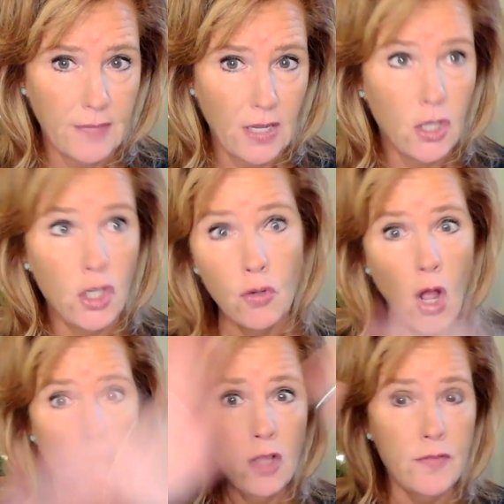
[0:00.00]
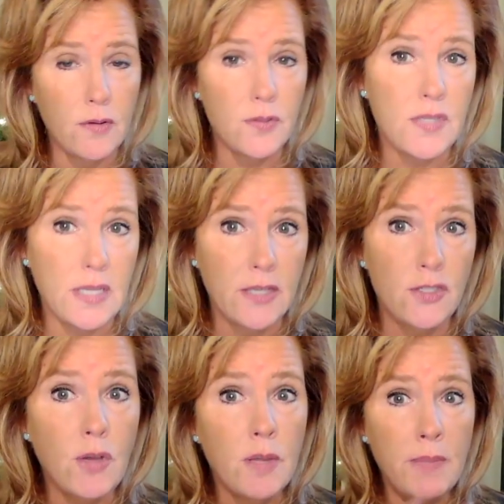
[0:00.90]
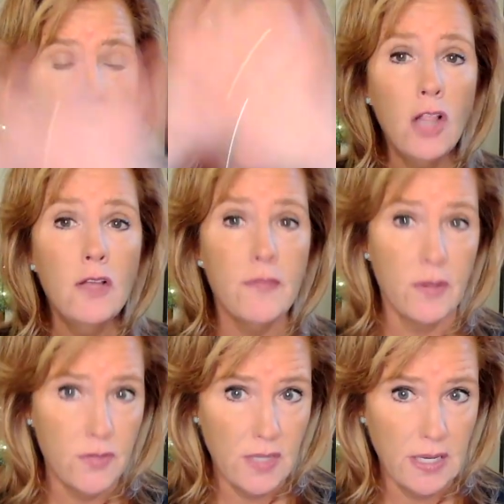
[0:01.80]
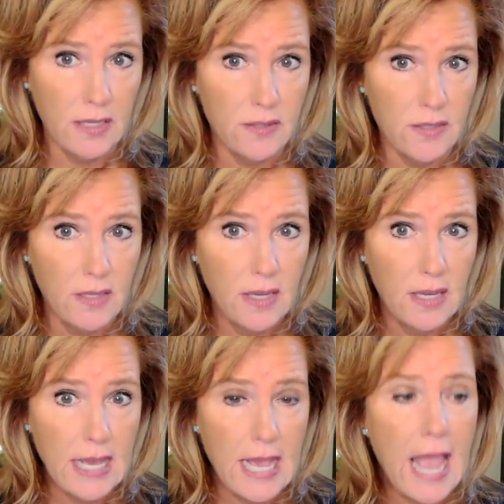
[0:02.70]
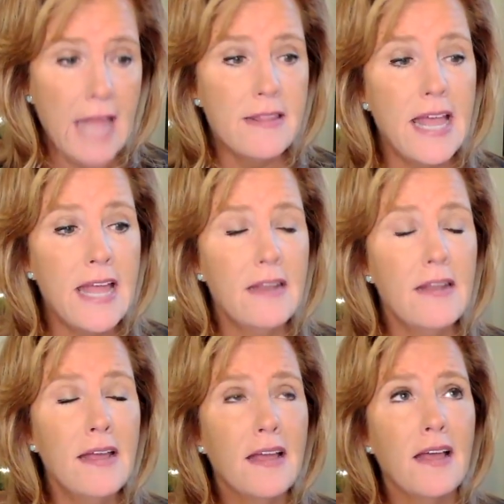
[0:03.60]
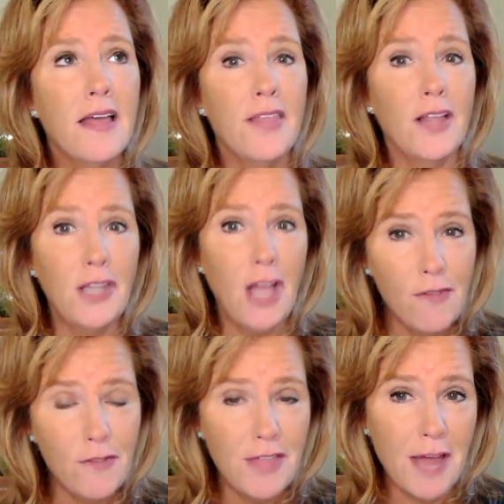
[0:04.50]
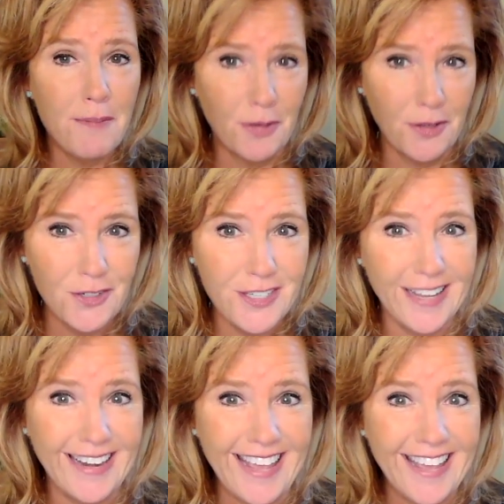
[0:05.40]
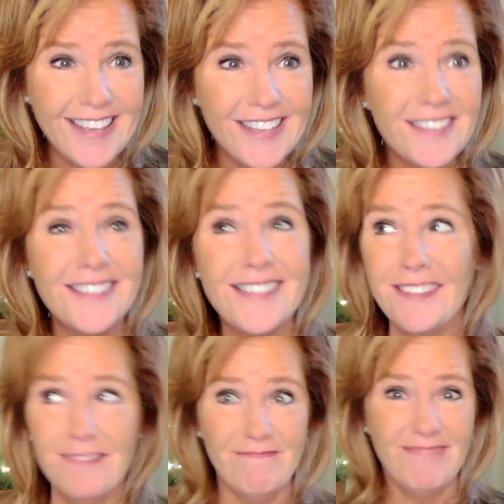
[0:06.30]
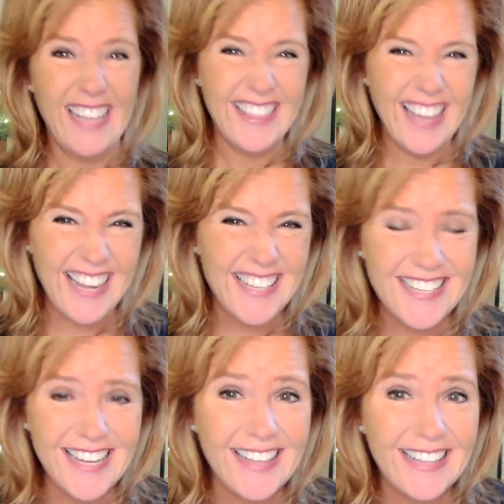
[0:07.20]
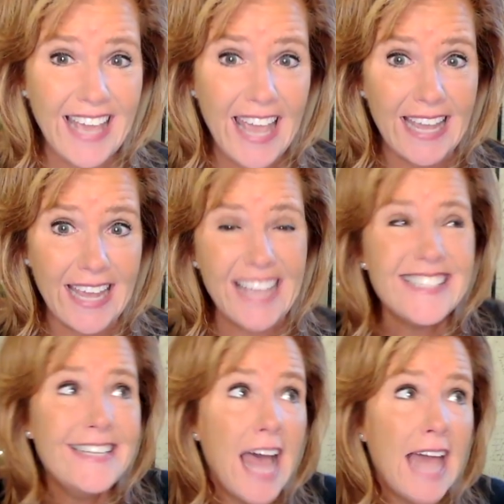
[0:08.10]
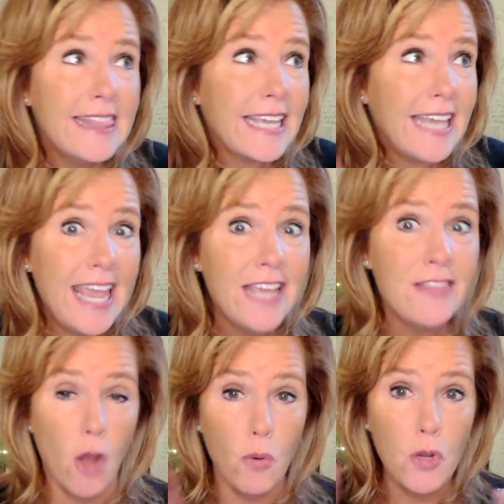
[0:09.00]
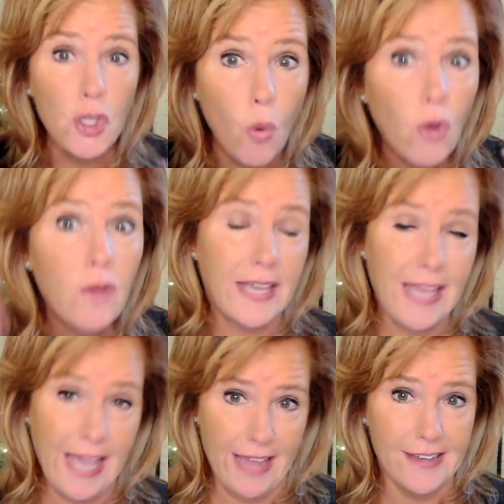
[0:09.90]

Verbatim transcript: You're all of those things. You can be all of those things. And then the love of that person is like the icing on the cake. It's not the cake though. You're the cake.